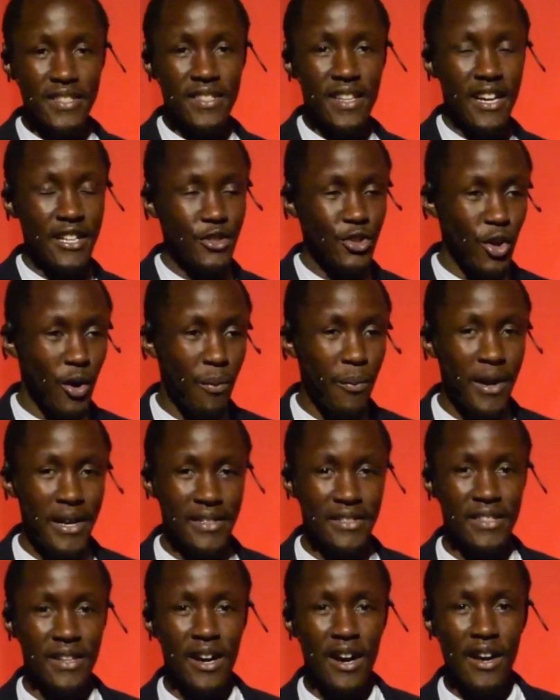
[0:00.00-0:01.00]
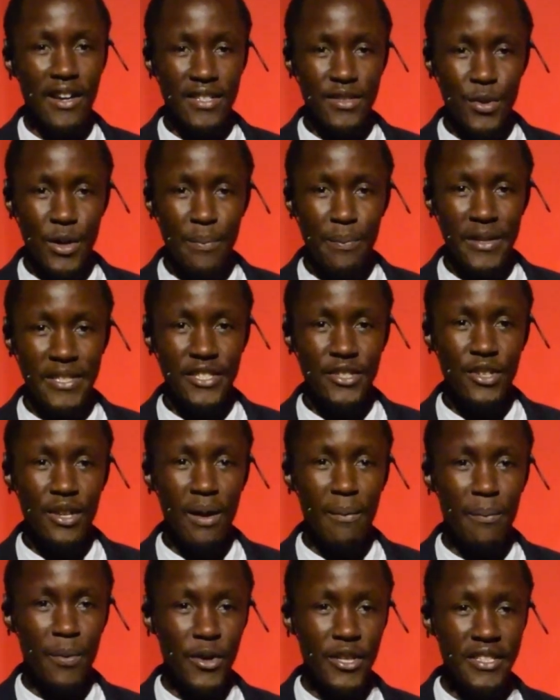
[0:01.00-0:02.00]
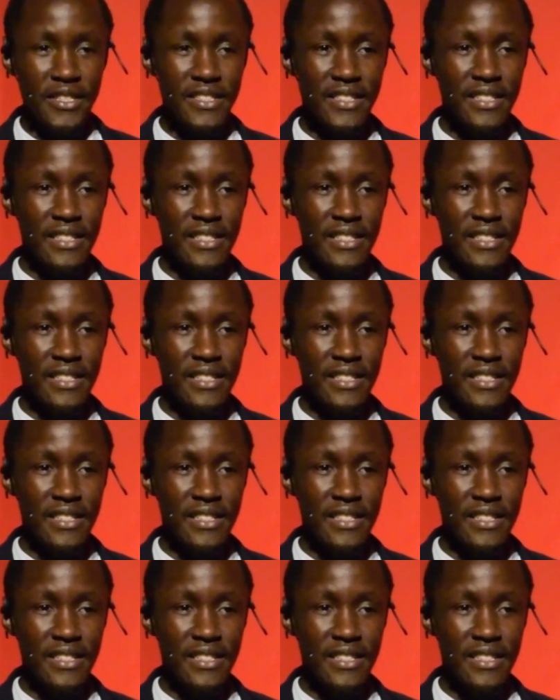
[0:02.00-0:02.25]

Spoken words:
a job at one particular point,